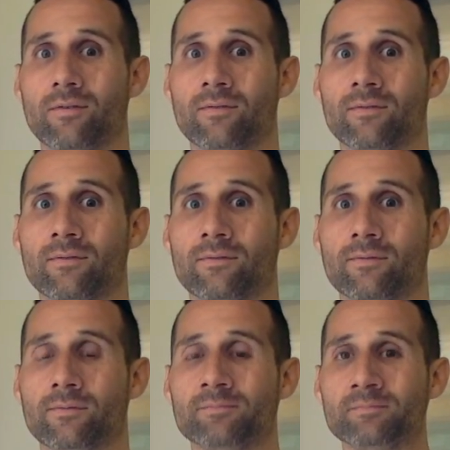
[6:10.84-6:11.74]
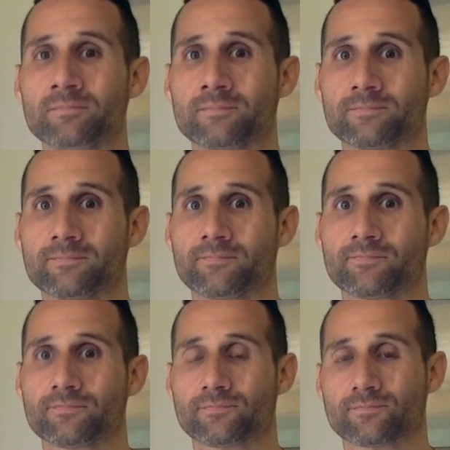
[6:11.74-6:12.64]

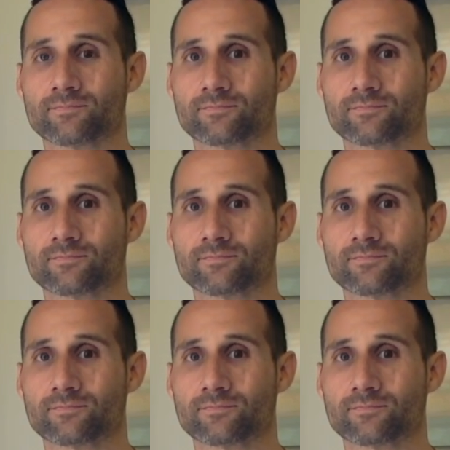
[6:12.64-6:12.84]
Nobody speaks.